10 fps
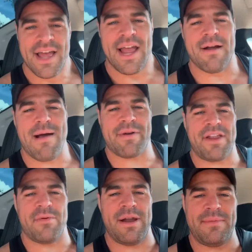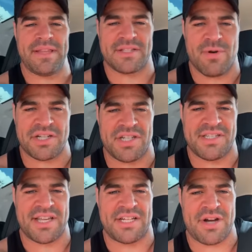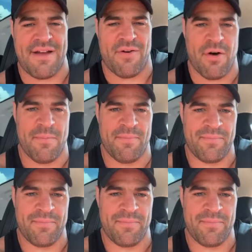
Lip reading: Here, mom, can you read me these questions as I drive home?